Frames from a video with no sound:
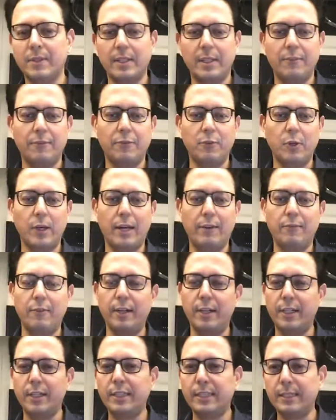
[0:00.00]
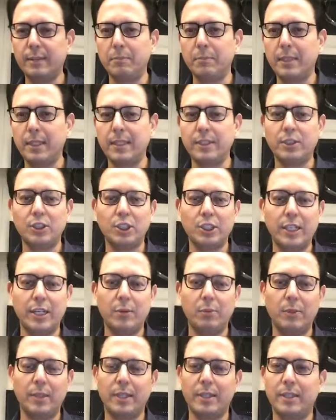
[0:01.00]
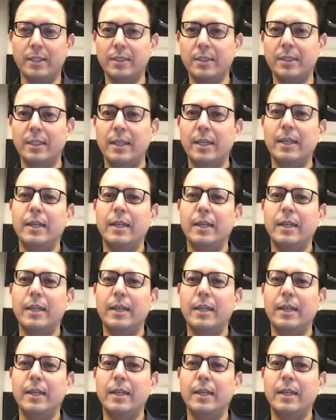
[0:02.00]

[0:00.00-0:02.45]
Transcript: if you have learned something, share with others.